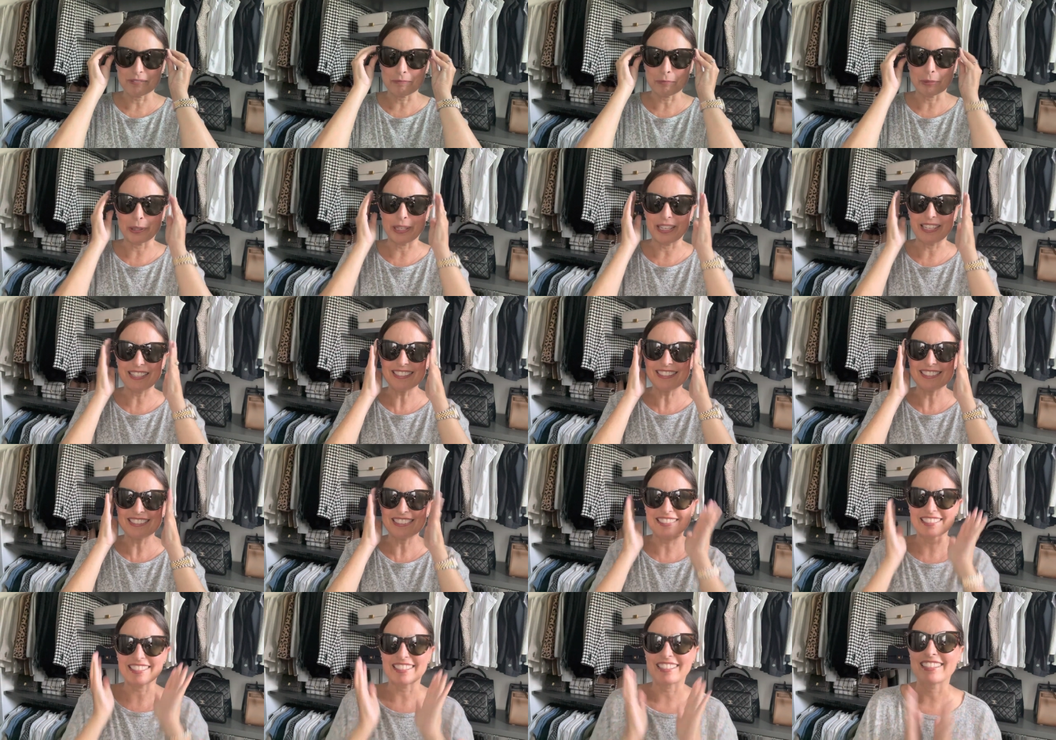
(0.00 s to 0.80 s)

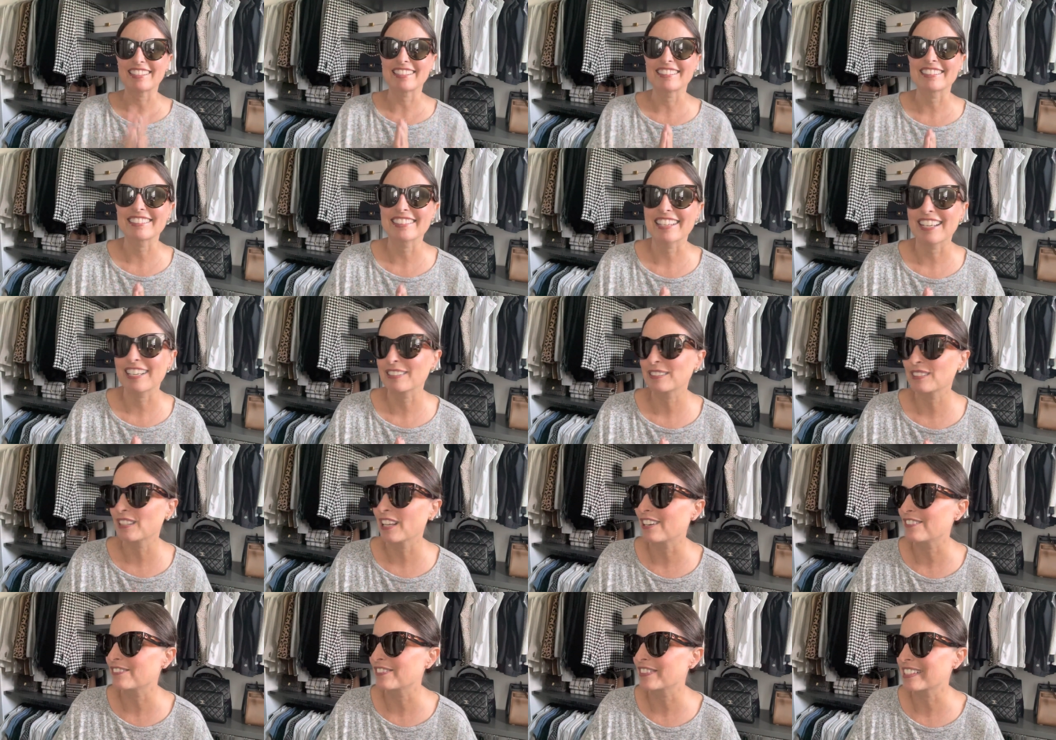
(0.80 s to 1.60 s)
print, and I
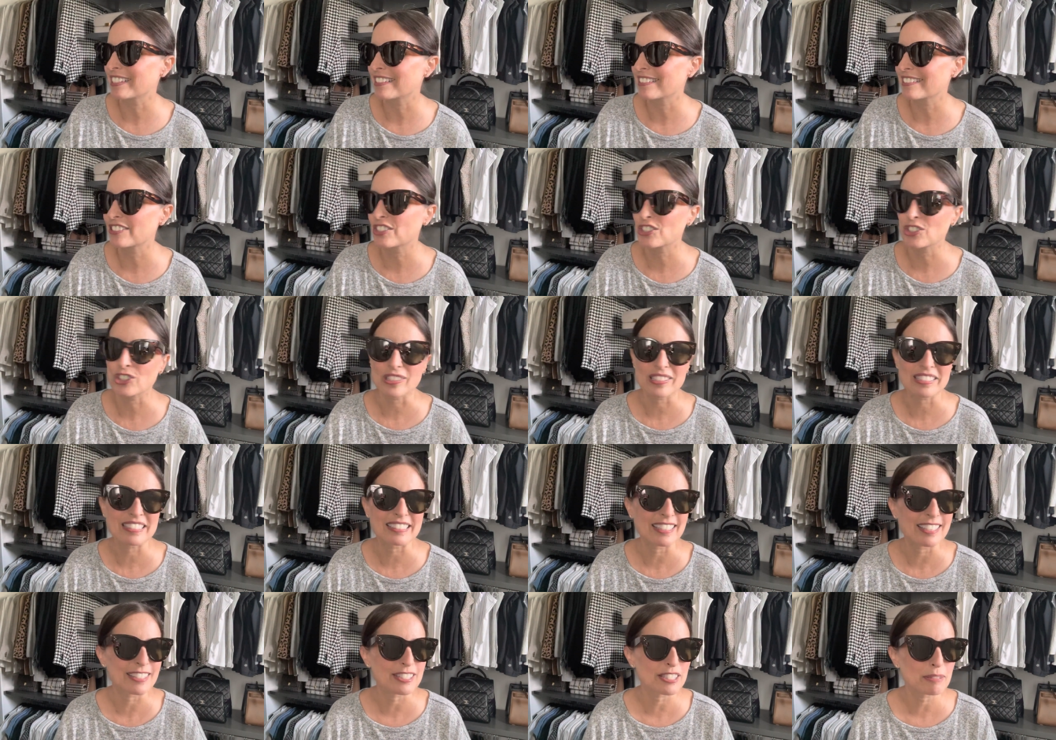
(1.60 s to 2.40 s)
love these
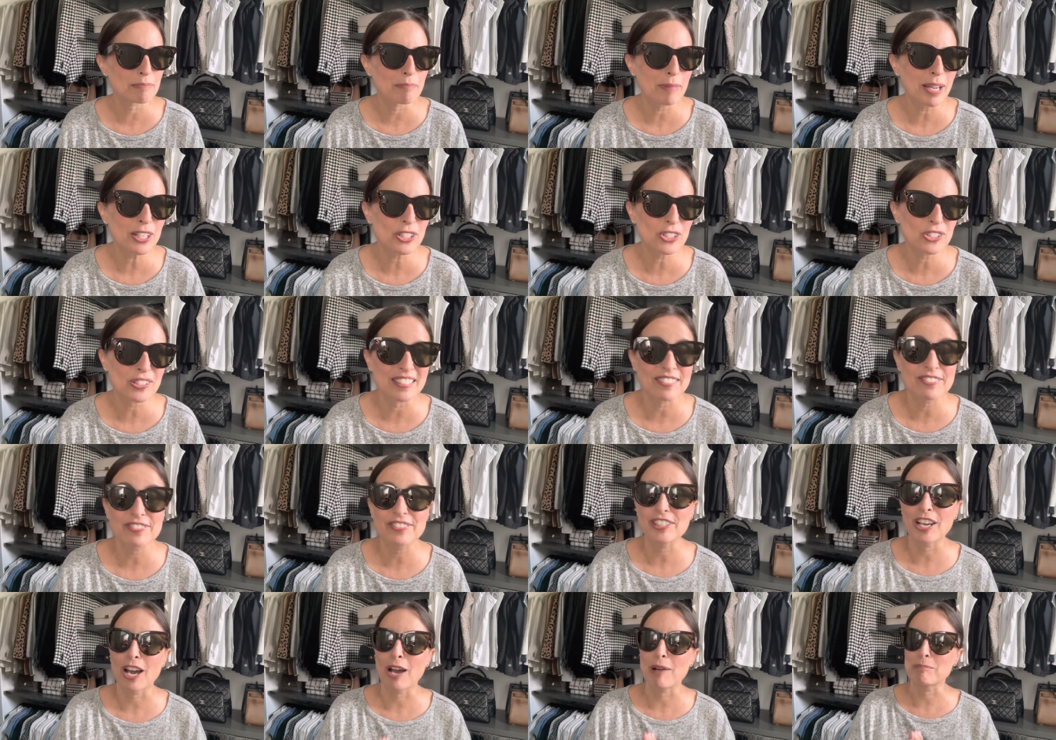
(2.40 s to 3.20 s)
just as much, if
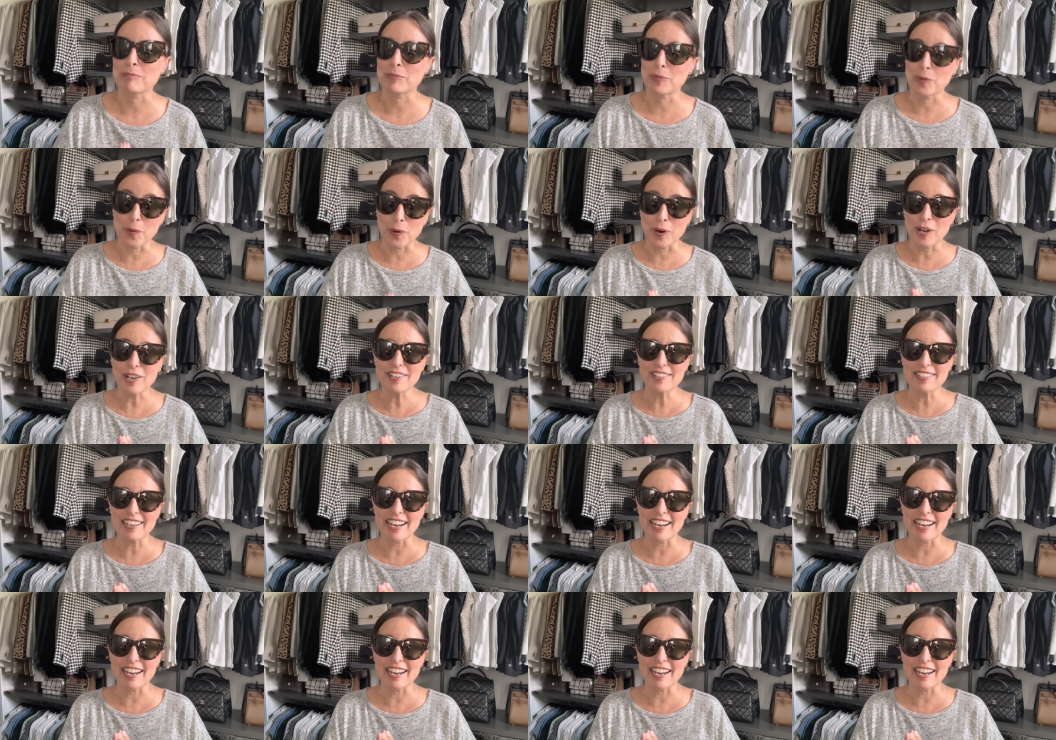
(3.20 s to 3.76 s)
not more.